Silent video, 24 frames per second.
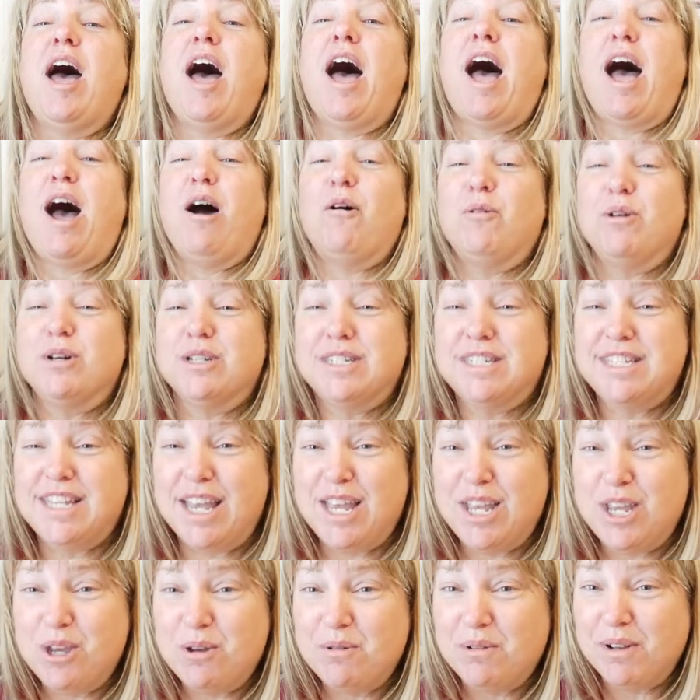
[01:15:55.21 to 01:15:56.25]
I will
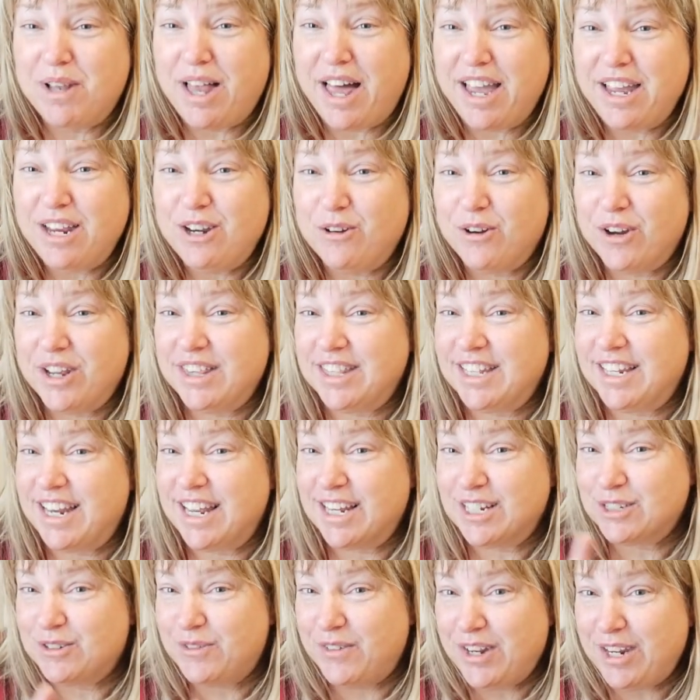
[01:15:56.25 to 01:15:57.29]
see you later in the
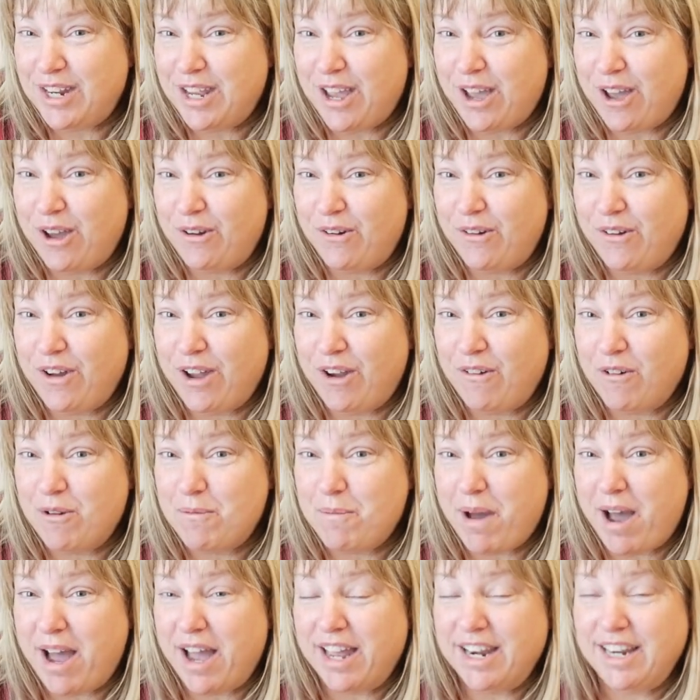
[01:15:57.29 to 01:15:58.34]
next video,
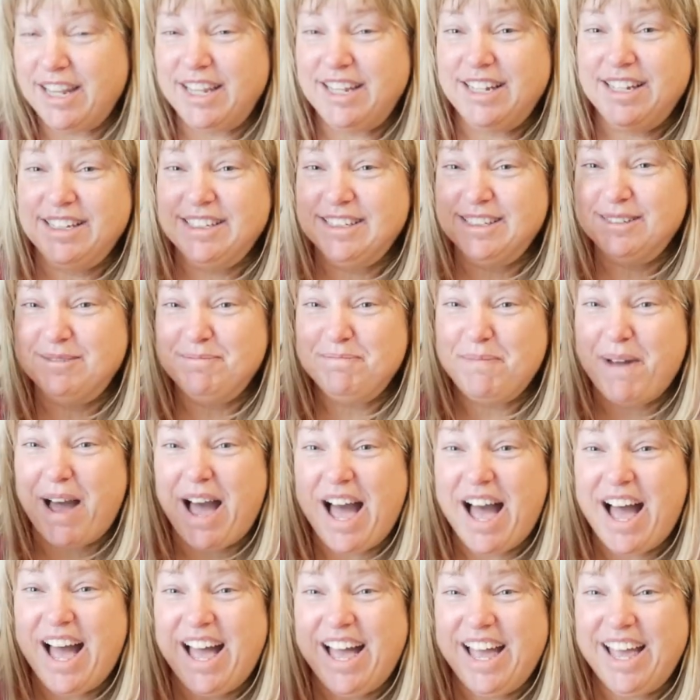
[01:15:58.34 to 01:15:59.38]
everybody.
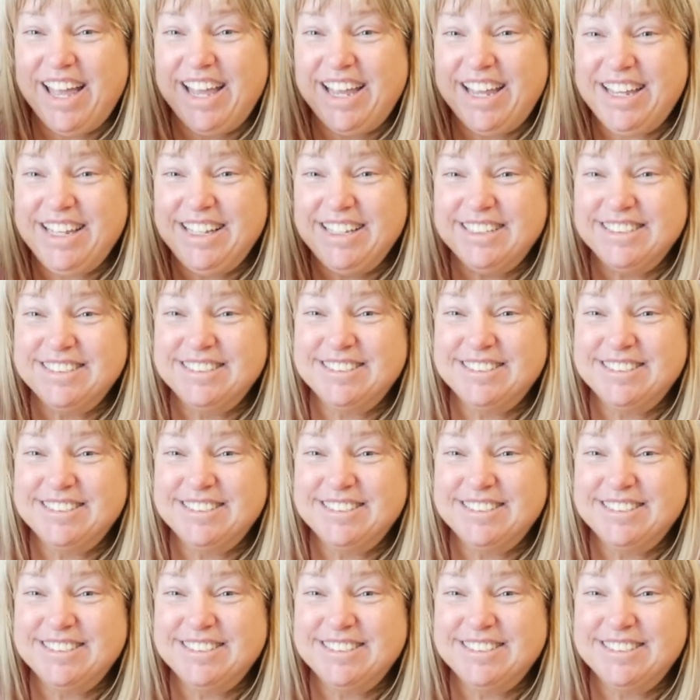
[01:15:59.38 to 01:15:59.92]
Bye.